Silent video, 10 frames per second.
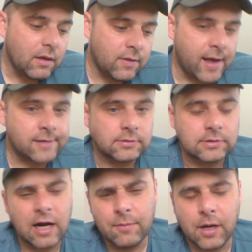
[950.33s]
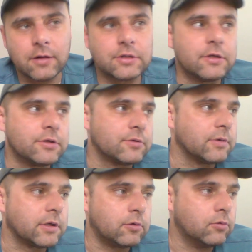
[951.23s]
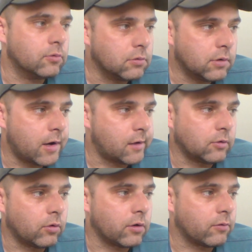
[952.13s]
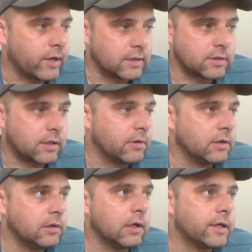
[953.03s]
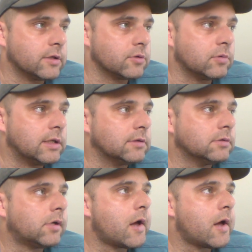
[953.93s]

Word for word: that the Harry Potter series is really cool. Uh, Lord of the Rings I really like as well.